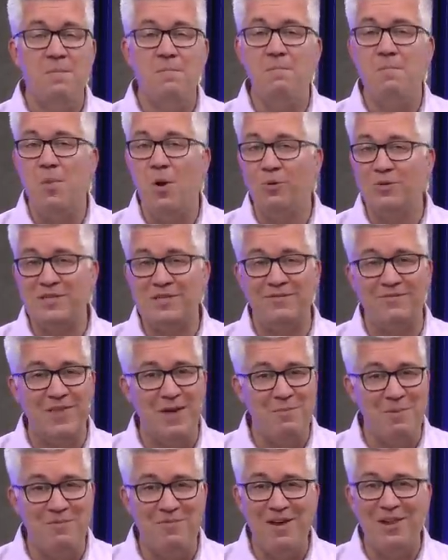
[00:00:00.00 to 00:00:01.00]
most of
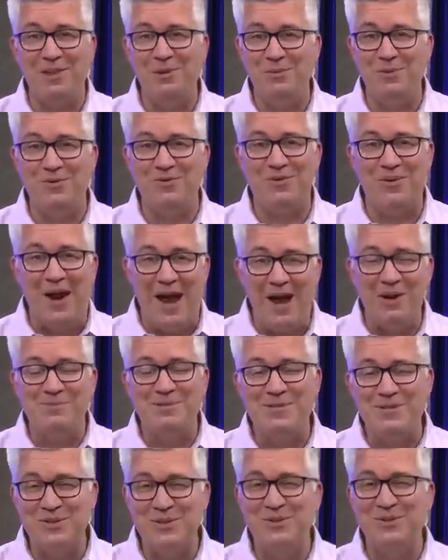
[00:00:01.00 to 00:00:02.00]
them available for
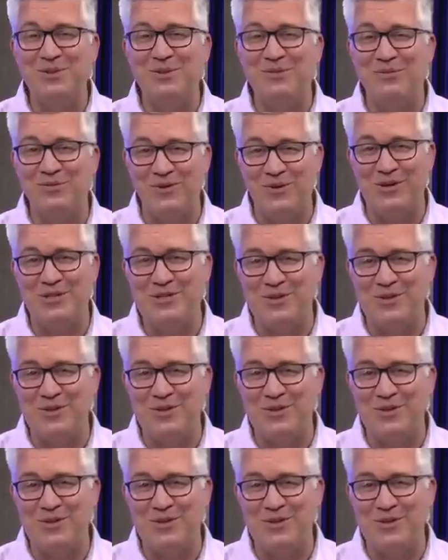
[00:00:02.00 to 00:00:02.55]
absolutely free.